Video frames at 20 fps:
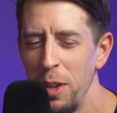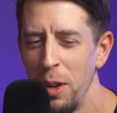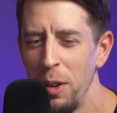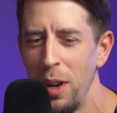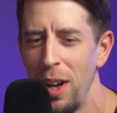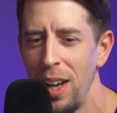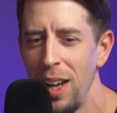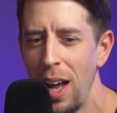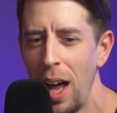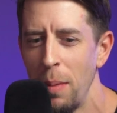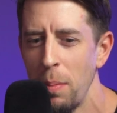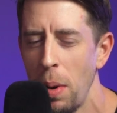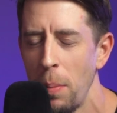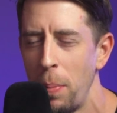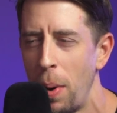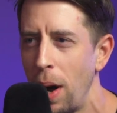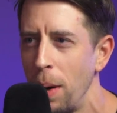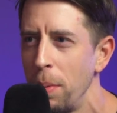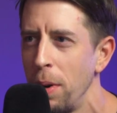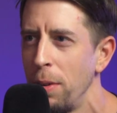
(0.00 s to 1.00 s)
No, I'm a
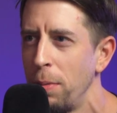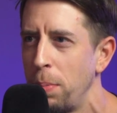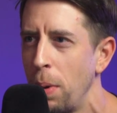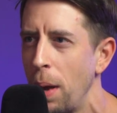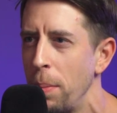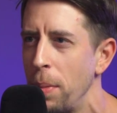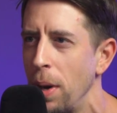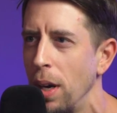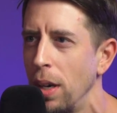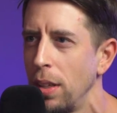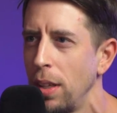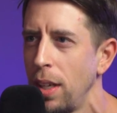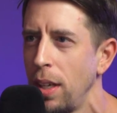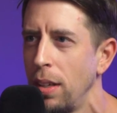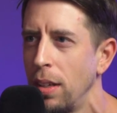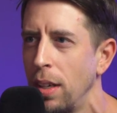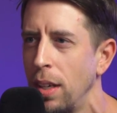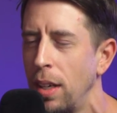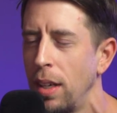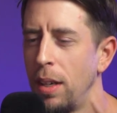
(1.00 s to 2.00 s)
barber
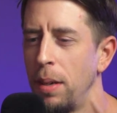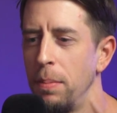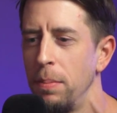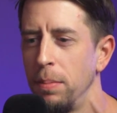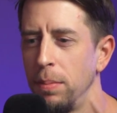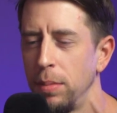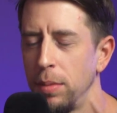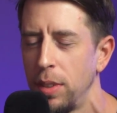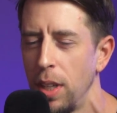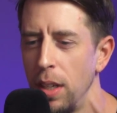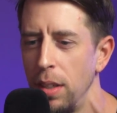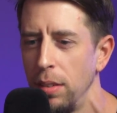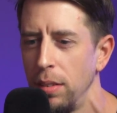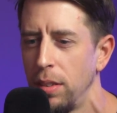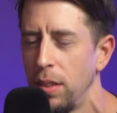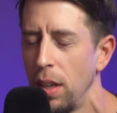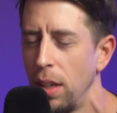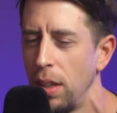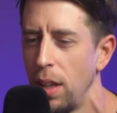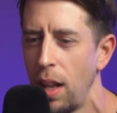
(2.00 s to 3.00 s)
primarily. Cut
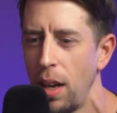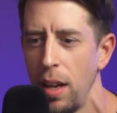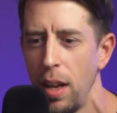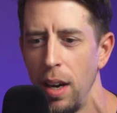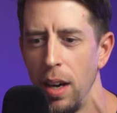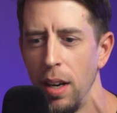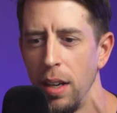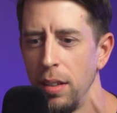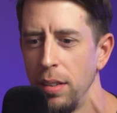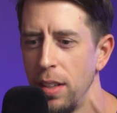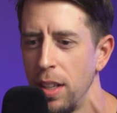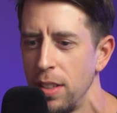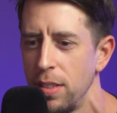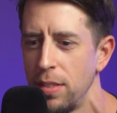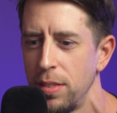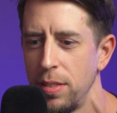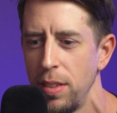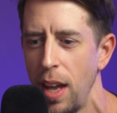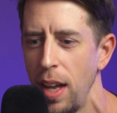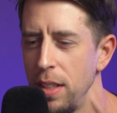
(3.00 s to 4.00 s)
a lot of hair.
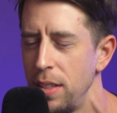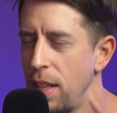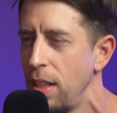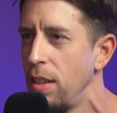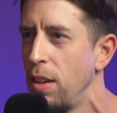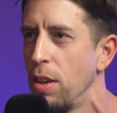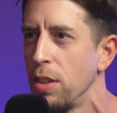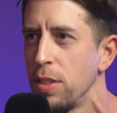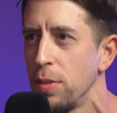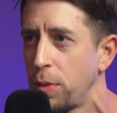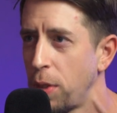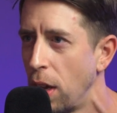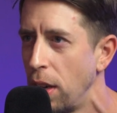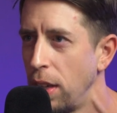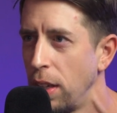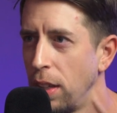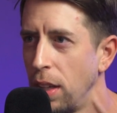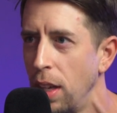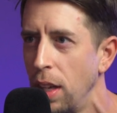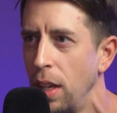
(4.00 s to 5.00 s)
It's 18 years of
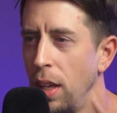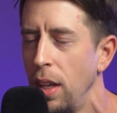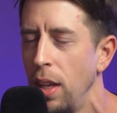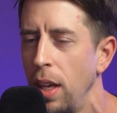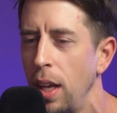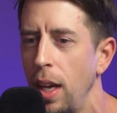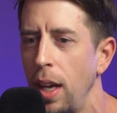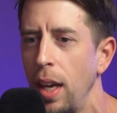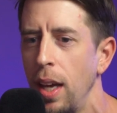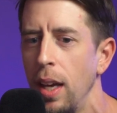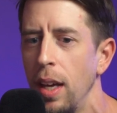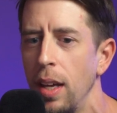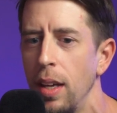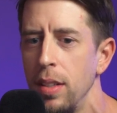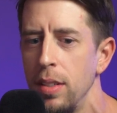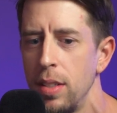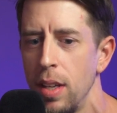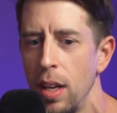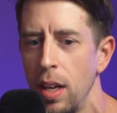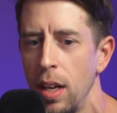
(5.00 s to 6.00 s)
cutting,
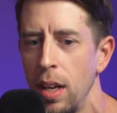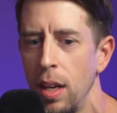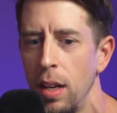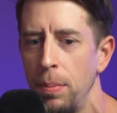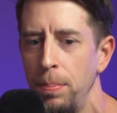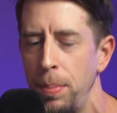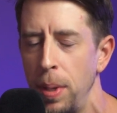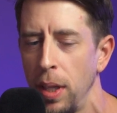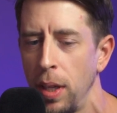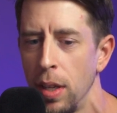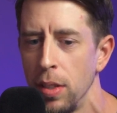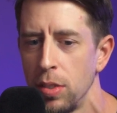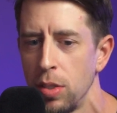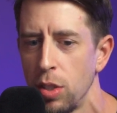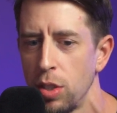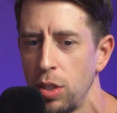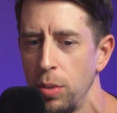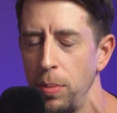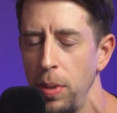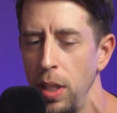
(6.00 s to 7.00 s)
and big on
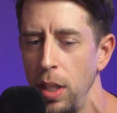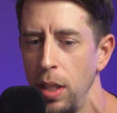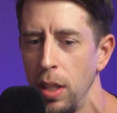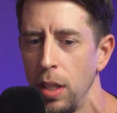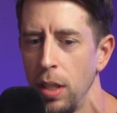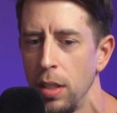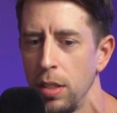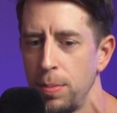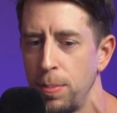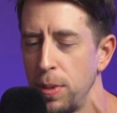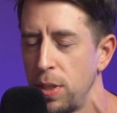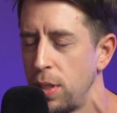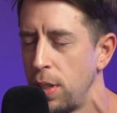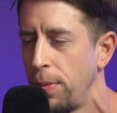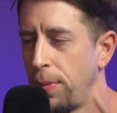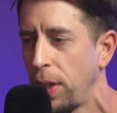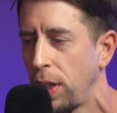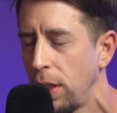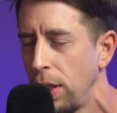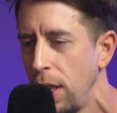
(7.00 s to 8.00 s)
social media,
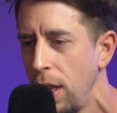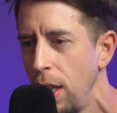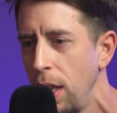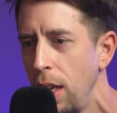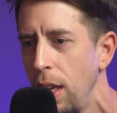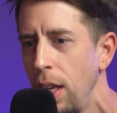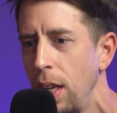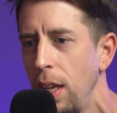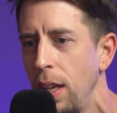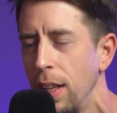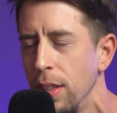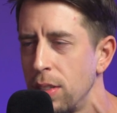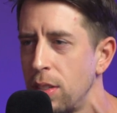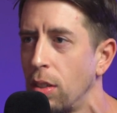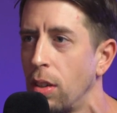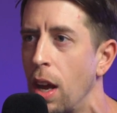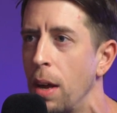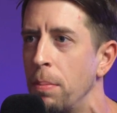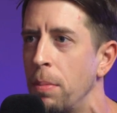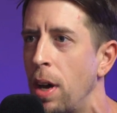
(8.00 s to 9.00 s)
specifically
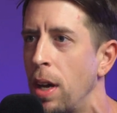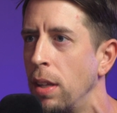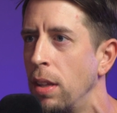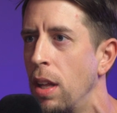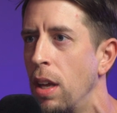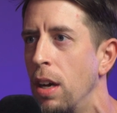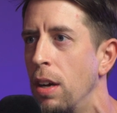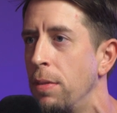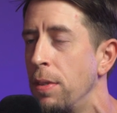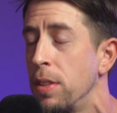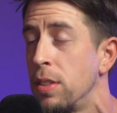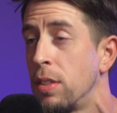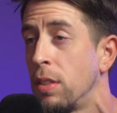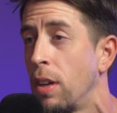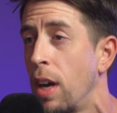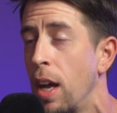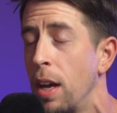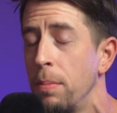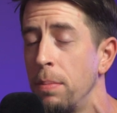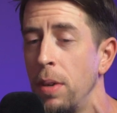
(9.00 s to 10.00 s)
Instagram. I love
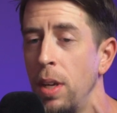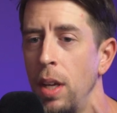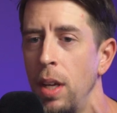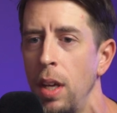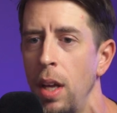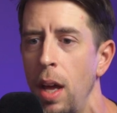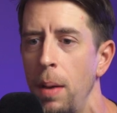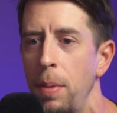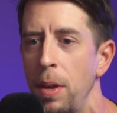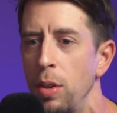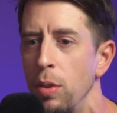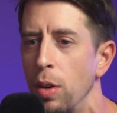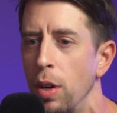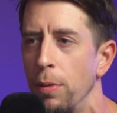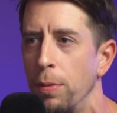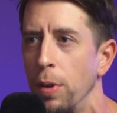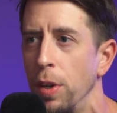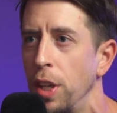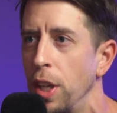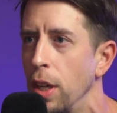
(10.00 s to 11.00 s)
Instagram. Been doing
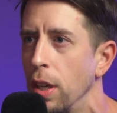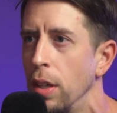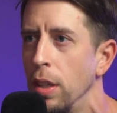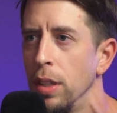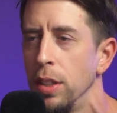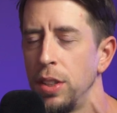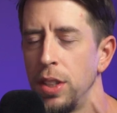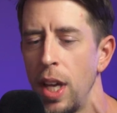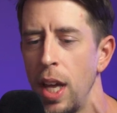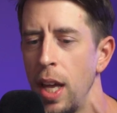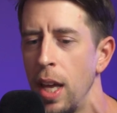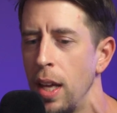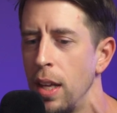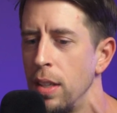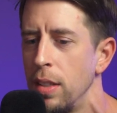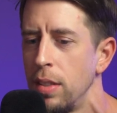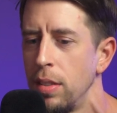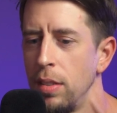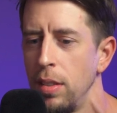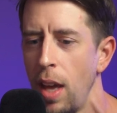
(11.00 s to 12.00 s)
it for years,
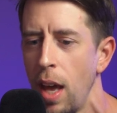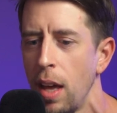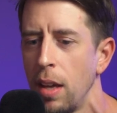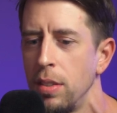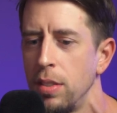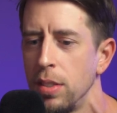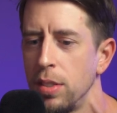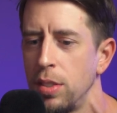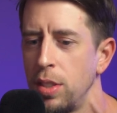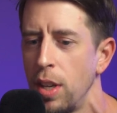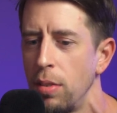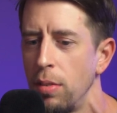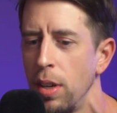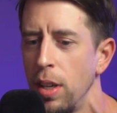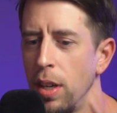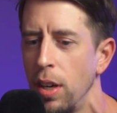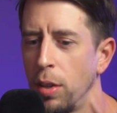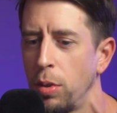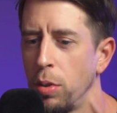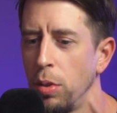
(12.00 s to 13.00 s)
and yeah, just
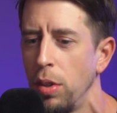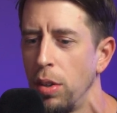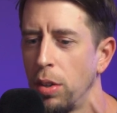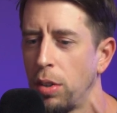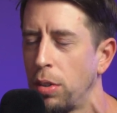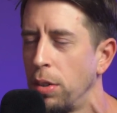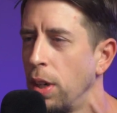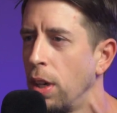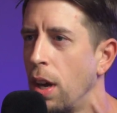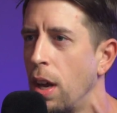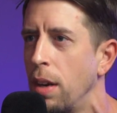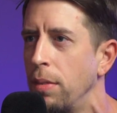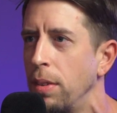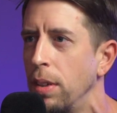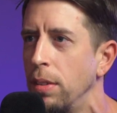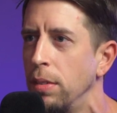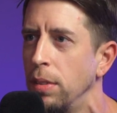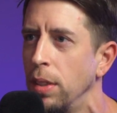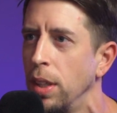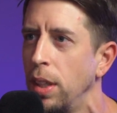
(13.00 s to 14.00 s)
generated a cool little career out of
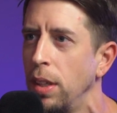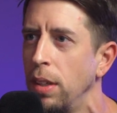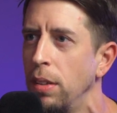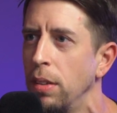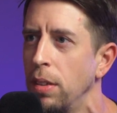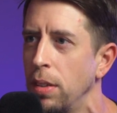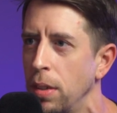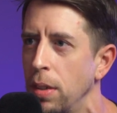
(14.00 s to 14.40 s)
it, really.